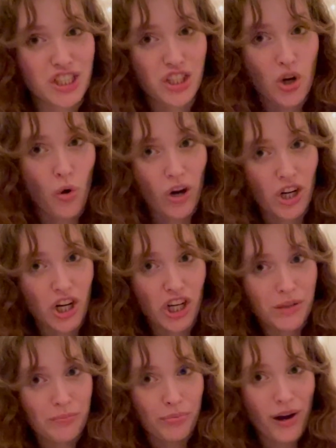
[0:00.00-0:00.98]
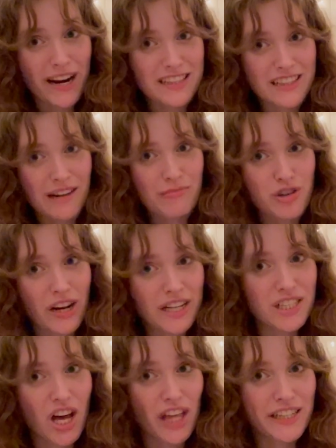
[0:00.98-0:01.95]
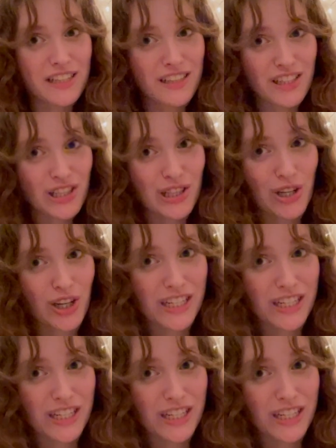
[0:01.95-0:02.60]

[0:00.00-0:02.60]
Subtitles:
corner brain that I'm trying to unlearn